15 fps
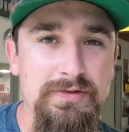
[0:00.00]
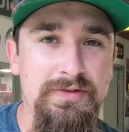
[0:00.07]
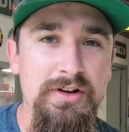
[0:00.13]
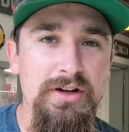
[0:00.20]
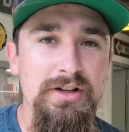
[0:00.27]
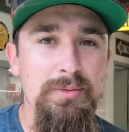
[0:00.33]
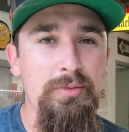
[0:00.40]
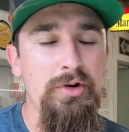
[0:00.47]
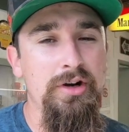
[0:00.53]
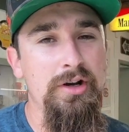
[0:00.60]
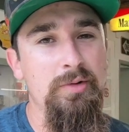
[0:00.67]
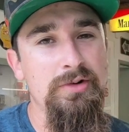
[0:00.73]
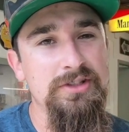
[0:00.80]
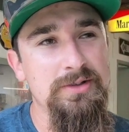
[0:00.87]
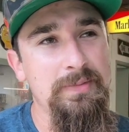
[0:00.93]
field. I'm
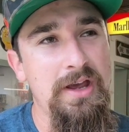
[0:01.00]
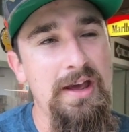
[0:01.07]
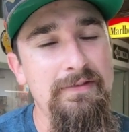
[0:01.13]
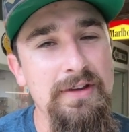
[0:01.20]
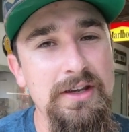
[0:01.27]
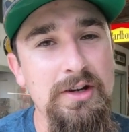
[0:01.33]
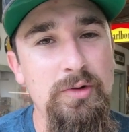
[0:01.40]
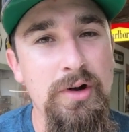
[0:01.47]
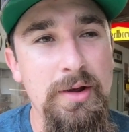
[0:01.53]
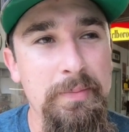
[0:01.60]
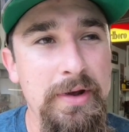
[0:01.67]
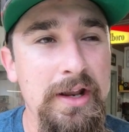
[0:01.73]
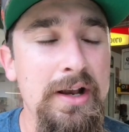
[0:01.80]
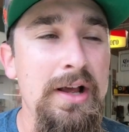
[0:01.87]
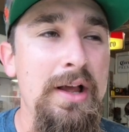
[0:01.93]
working with some heavy
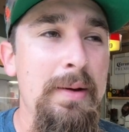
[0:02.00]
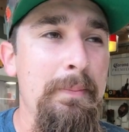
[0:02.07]
equipment.